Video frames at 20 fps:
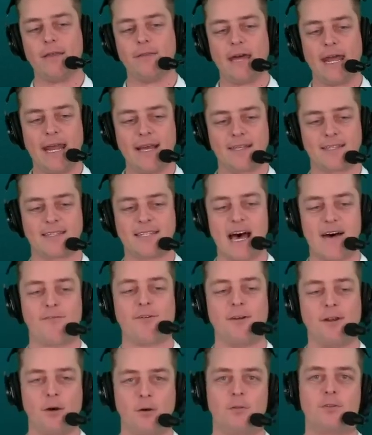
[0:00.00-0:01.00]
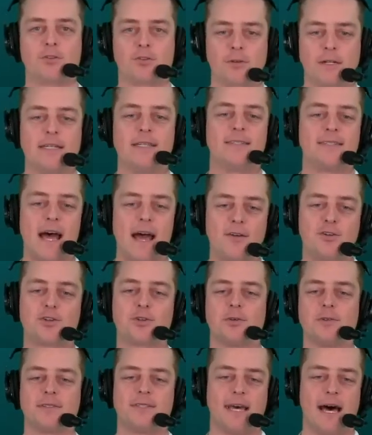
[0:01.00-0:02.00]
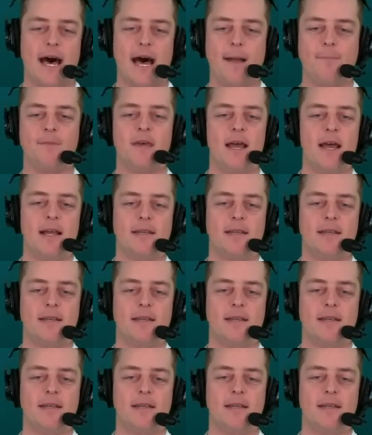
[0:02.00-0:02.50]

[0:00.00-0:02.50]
Then at 7:03 Central Time,